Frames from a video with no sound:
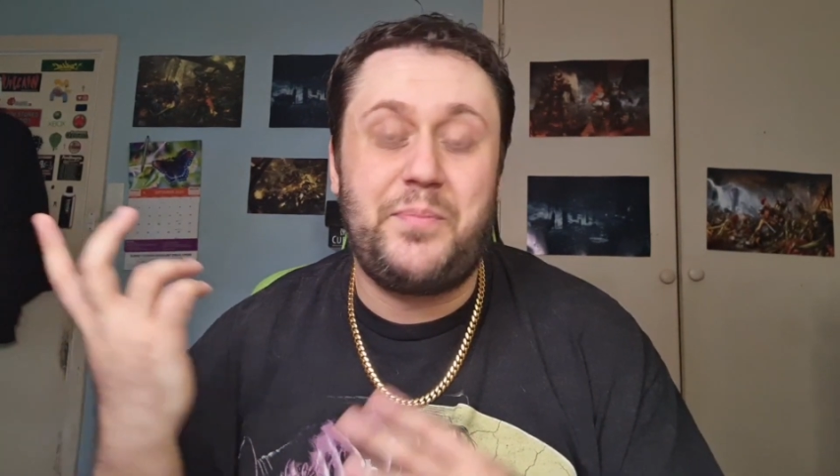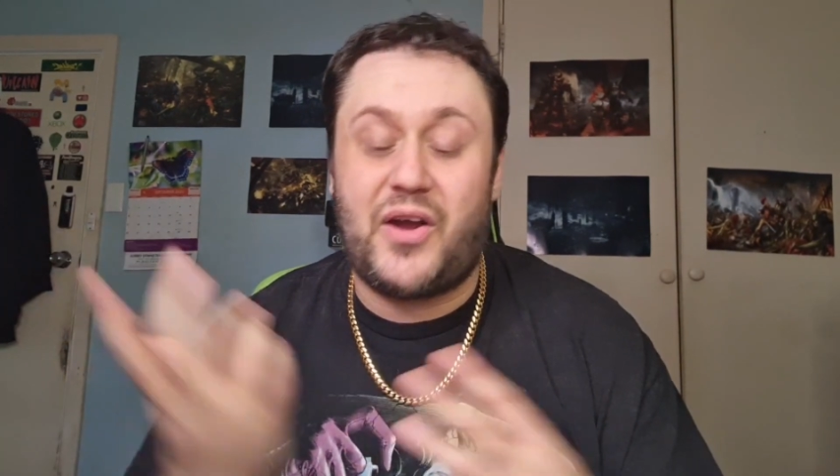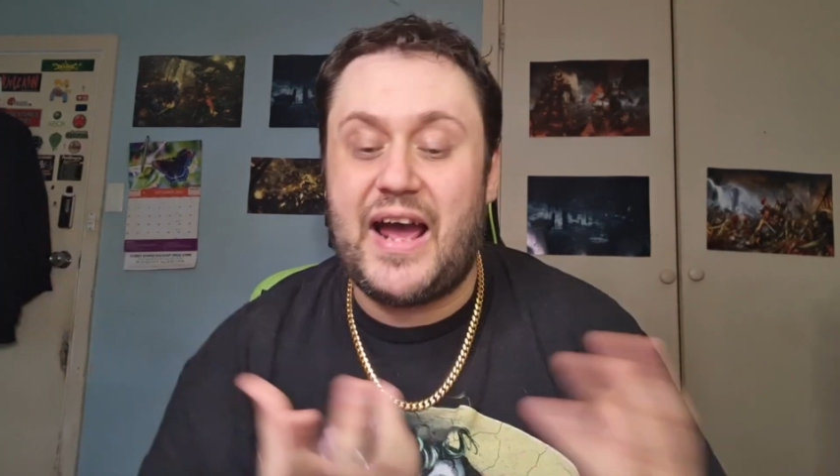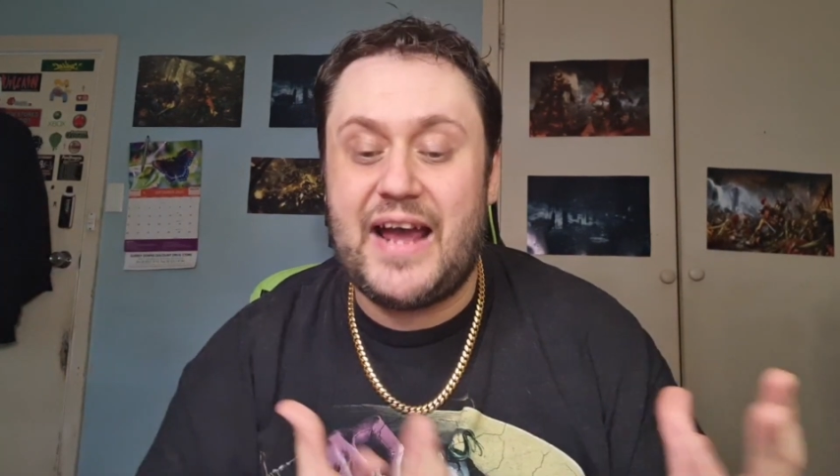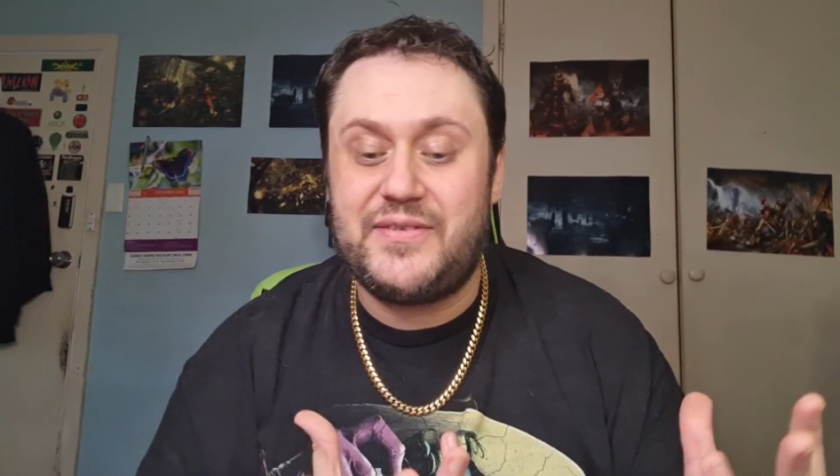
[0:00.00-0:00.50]

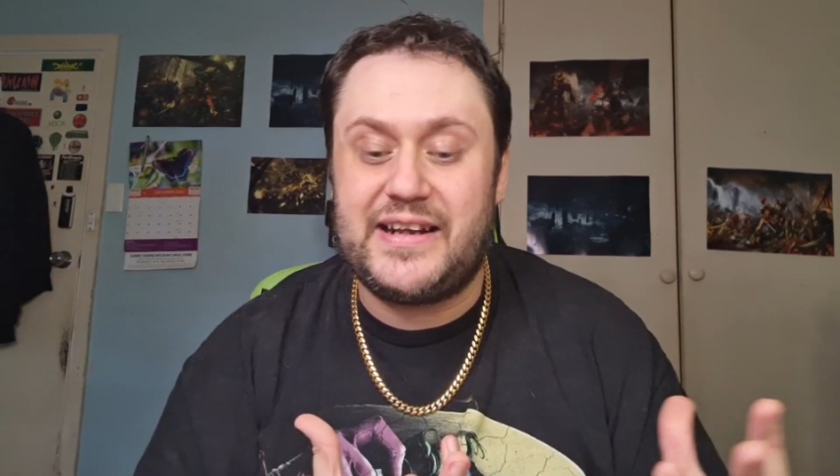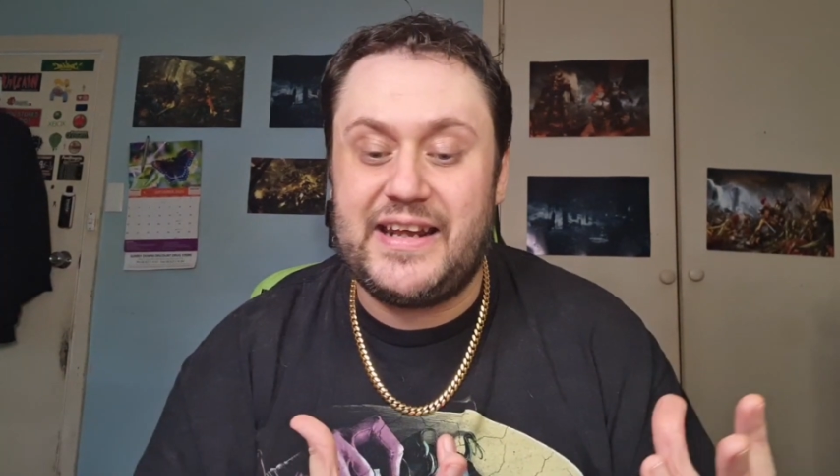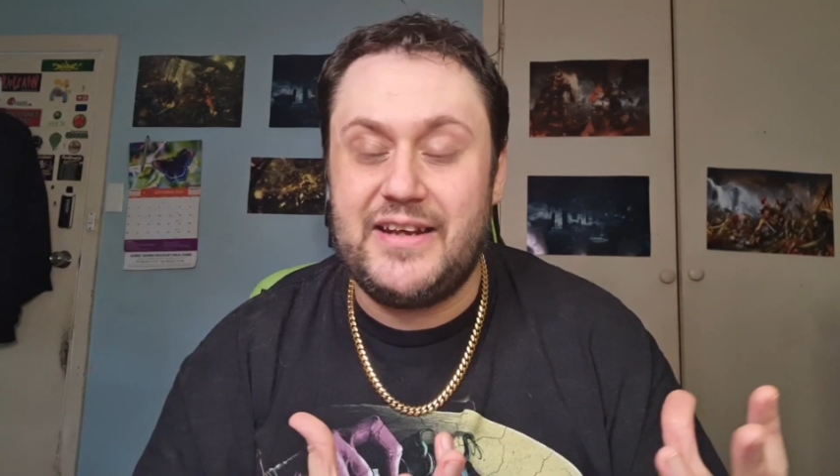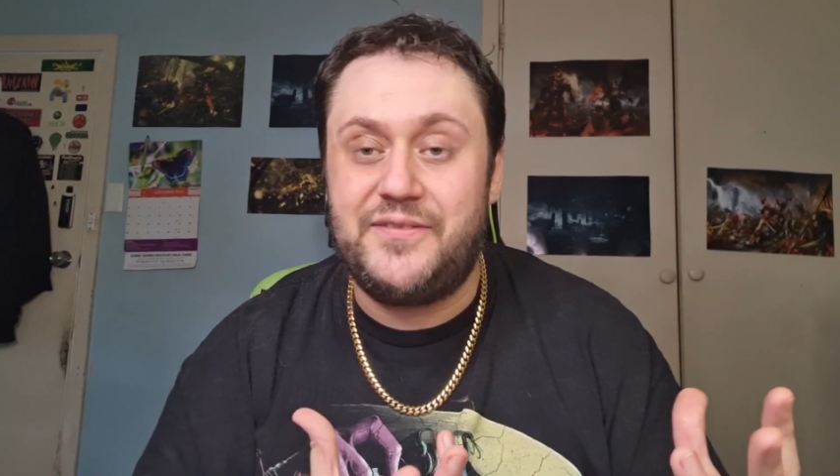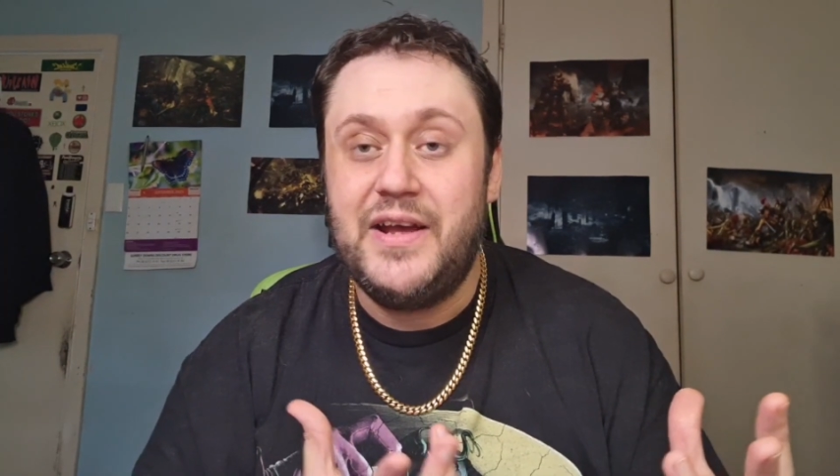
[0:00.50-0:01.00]
but I have to
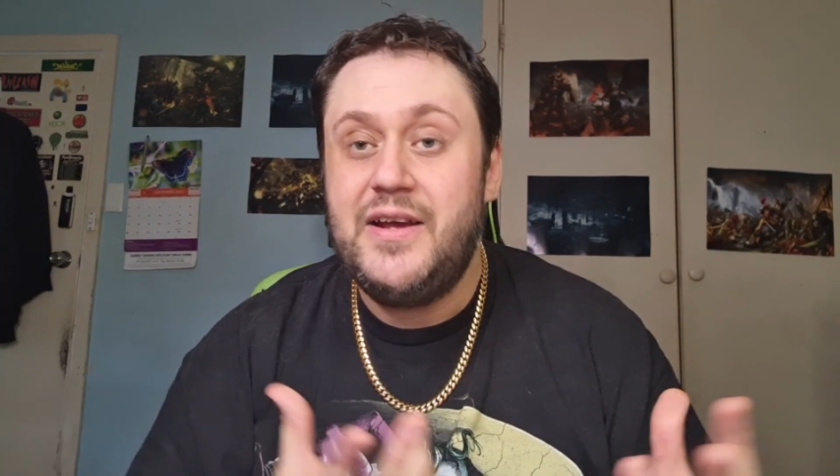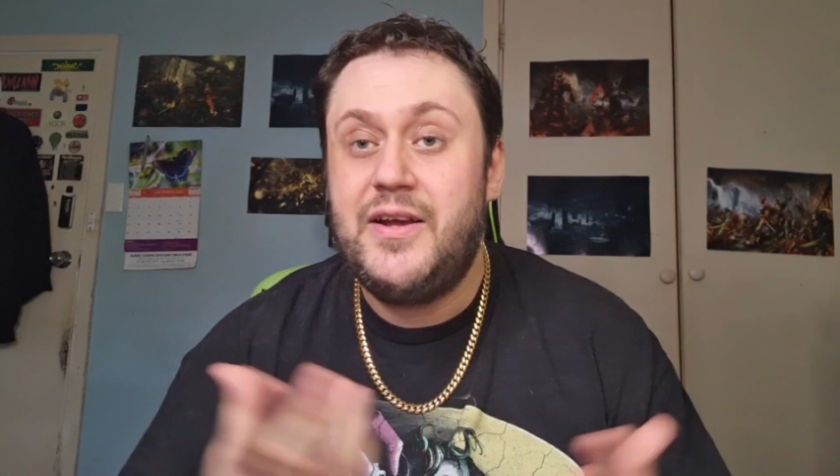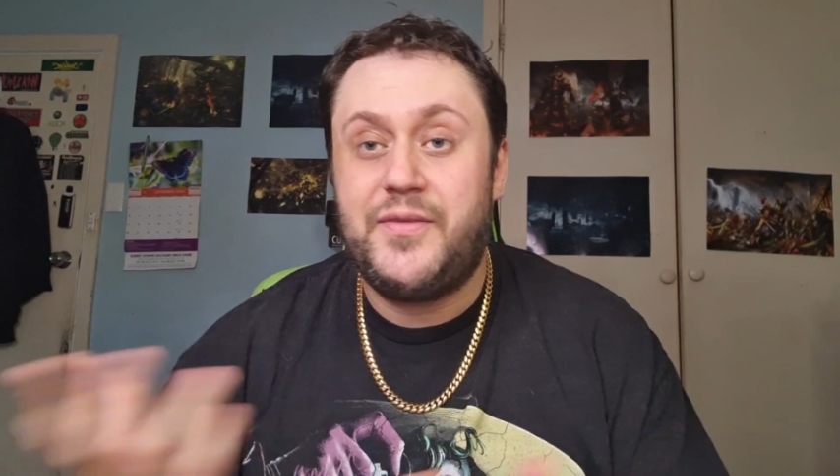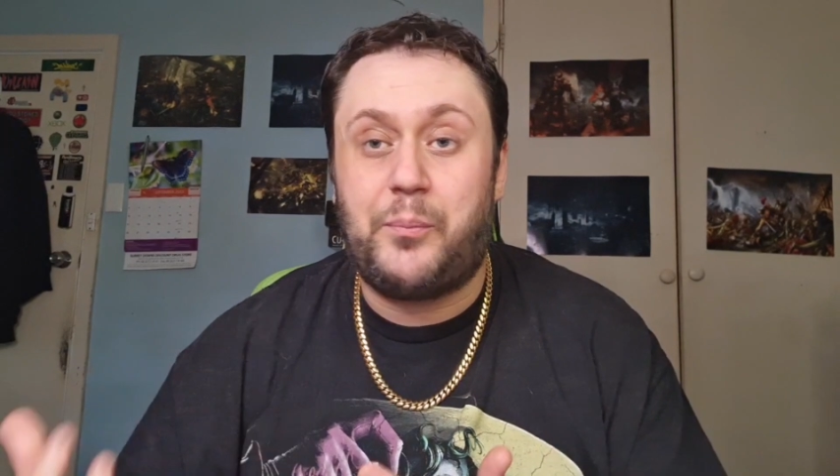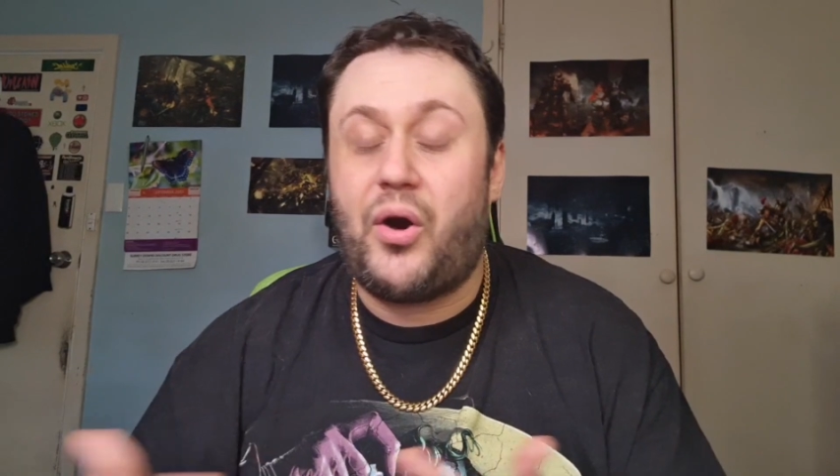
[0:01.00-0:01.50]
give
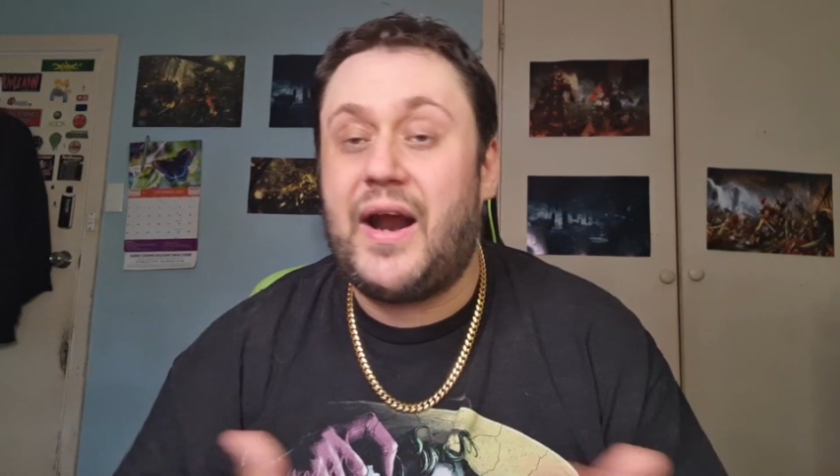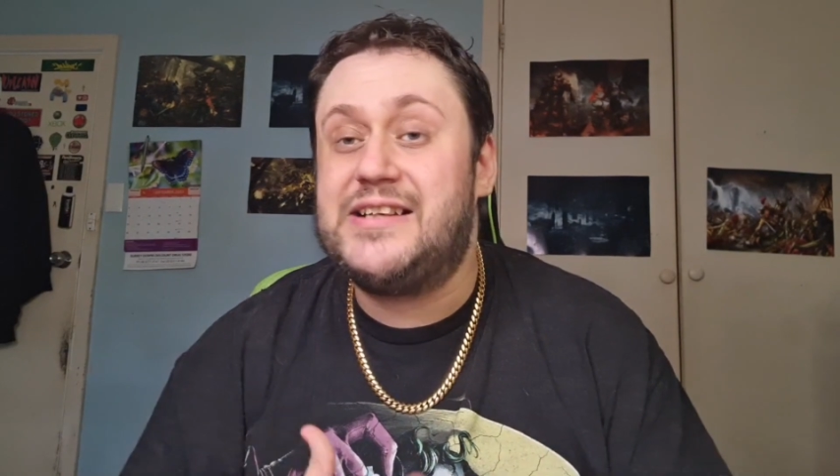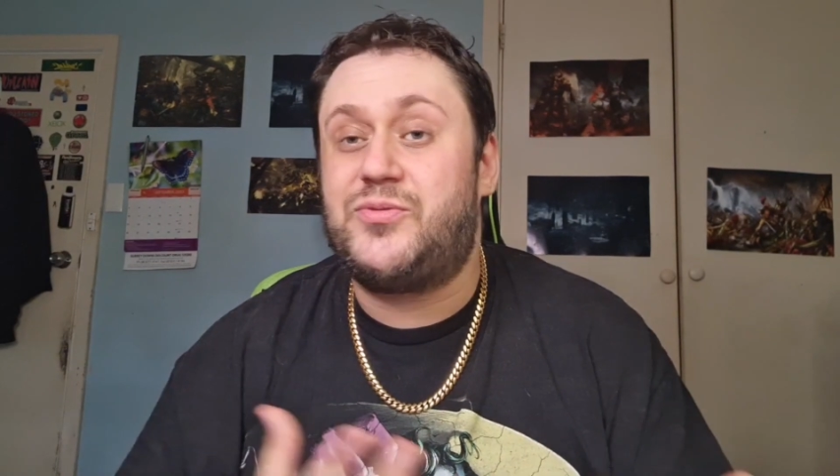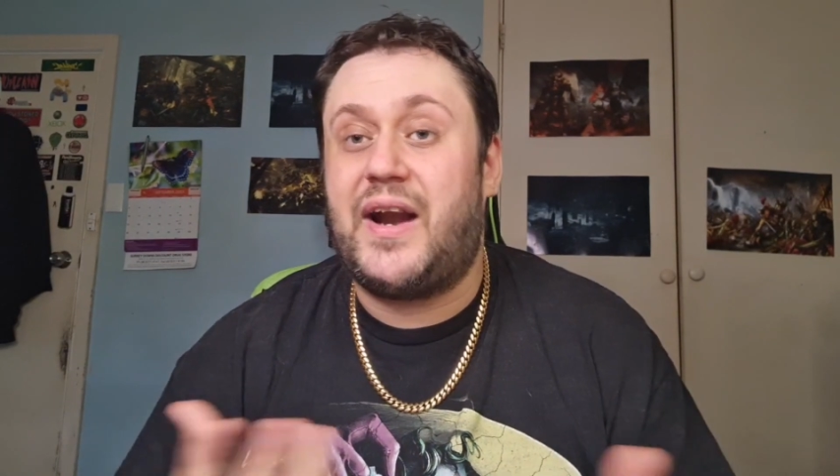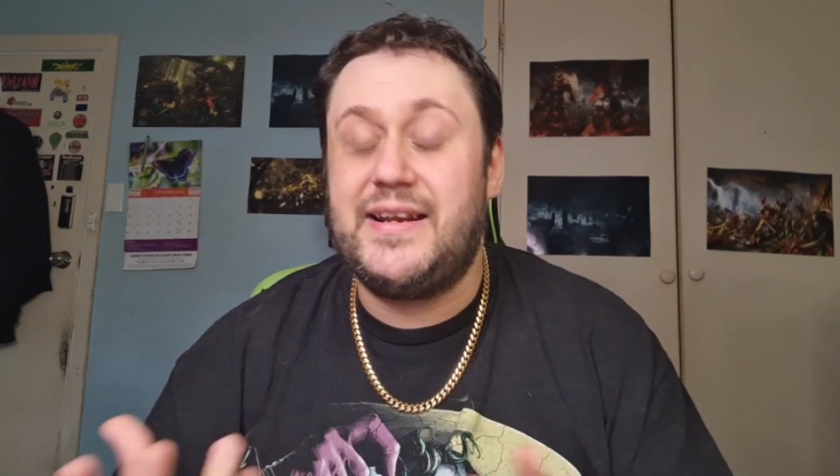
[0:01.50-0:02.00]
the
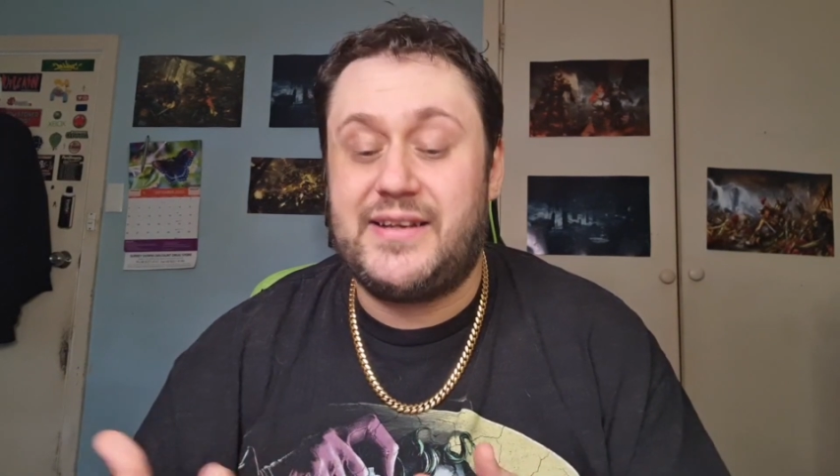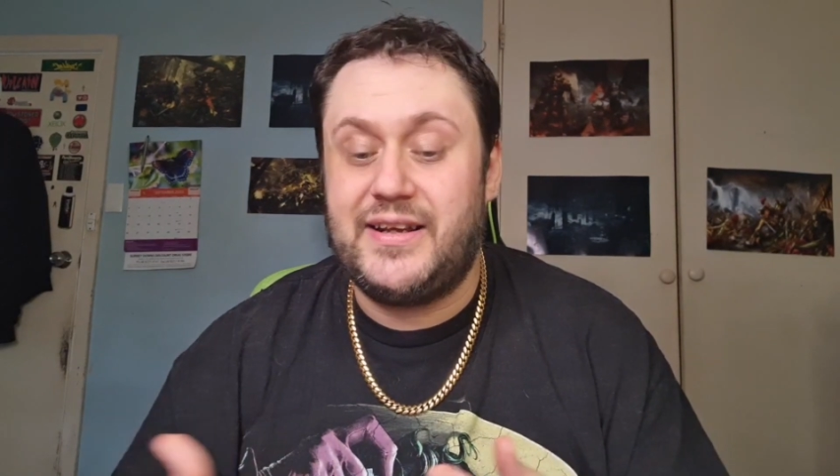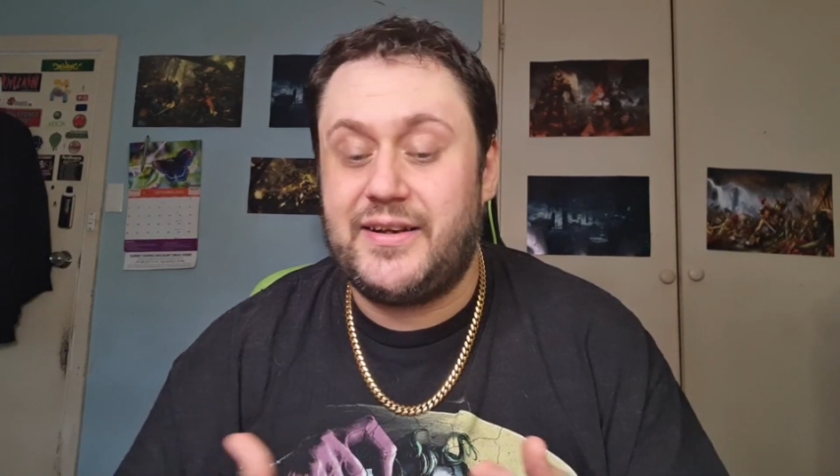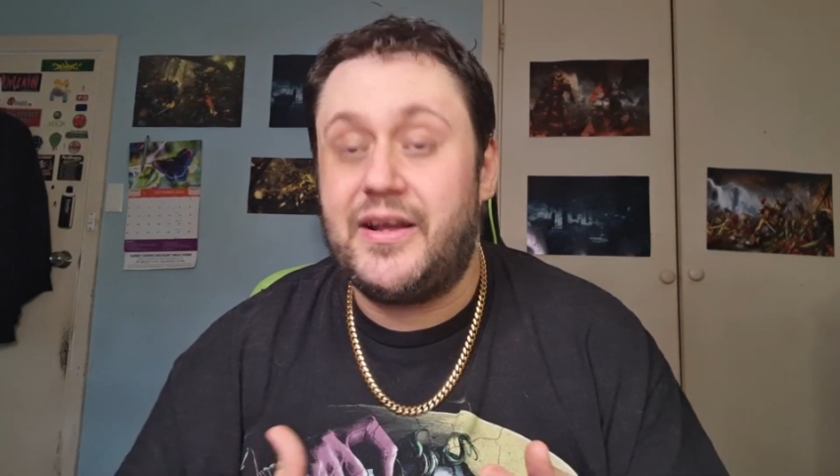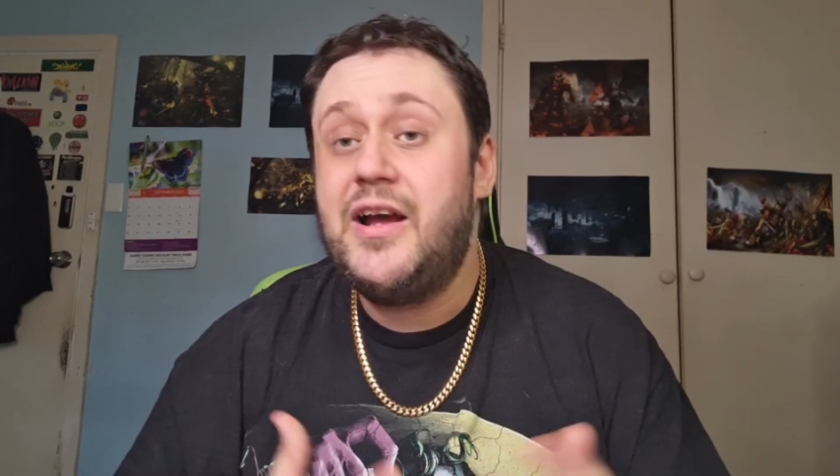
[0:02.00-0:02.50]
price
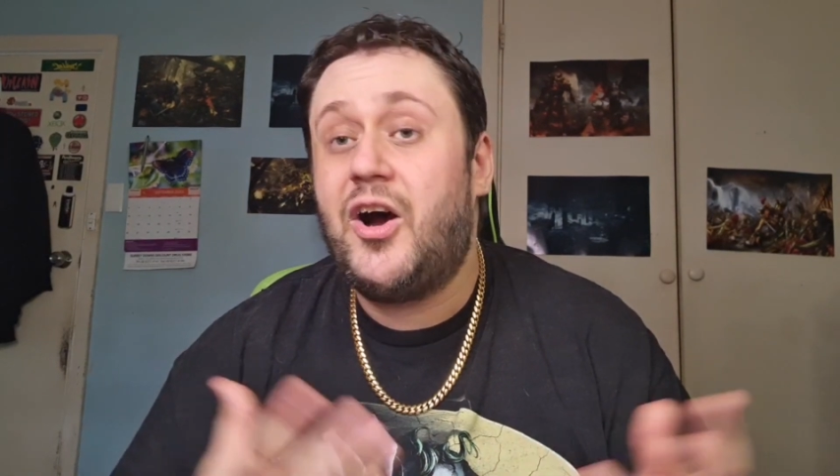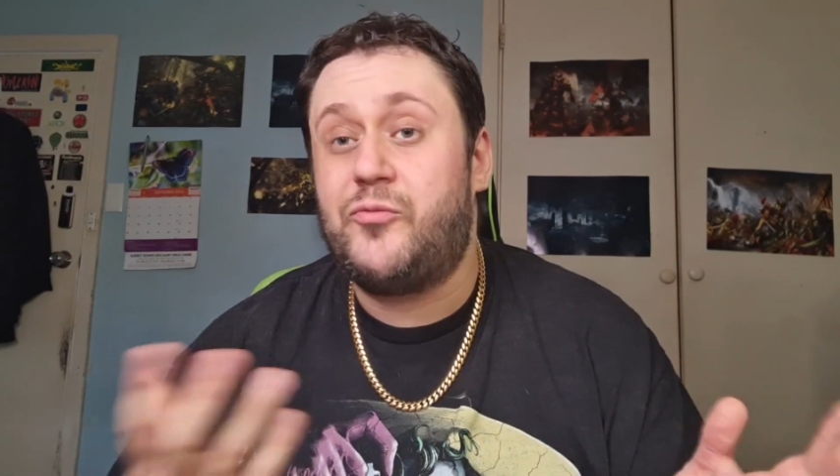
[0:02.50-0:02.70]
rating